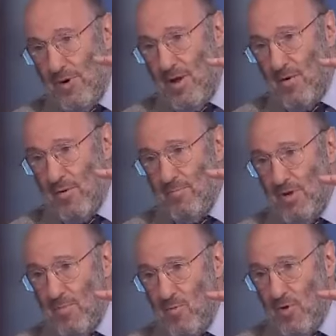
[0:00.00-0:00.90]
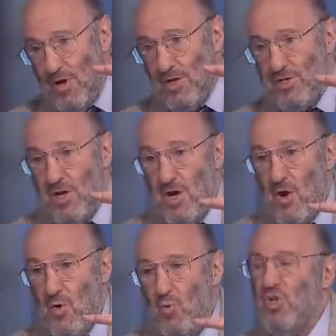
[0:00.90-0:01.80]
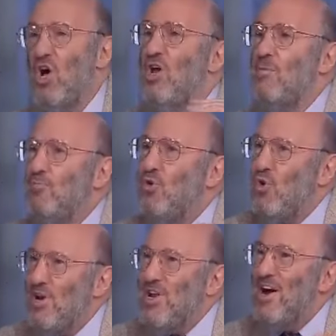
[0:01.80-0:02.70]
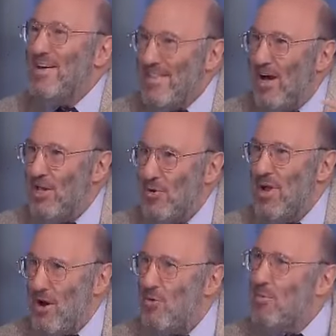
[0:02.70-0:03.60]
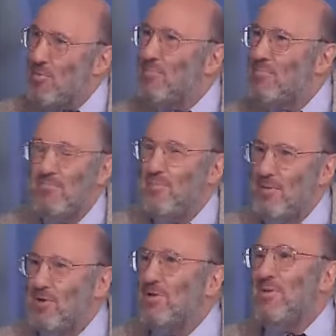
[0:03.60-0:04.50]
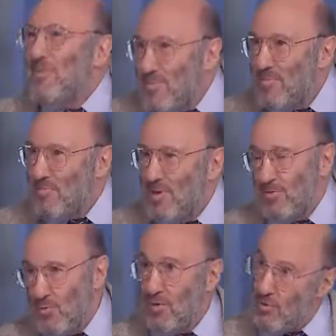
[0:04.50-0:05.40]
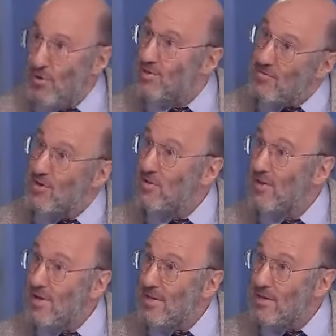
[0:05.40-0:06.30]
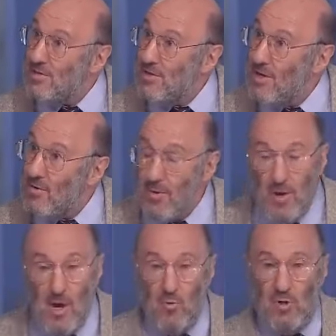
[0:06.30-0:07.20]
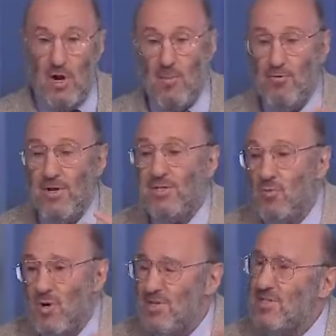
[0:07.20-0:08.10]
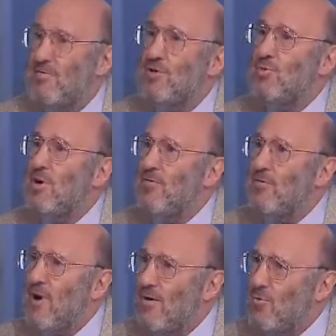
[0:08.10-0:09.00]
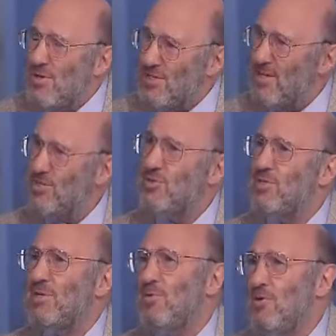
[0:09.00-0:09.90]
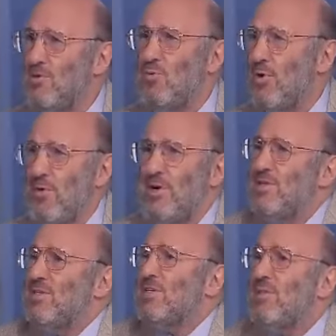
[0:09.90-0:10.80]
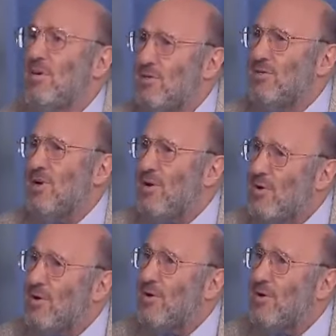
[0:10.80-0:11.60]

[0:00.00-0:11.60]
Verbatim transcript: an hour minimum wage will unemploy $9 an hour people, people with productivity of nine dollars an hour. Mm -hmm. Well, our present one is seven twenty-five. What does that do to someone who's worth only six dollars an hour?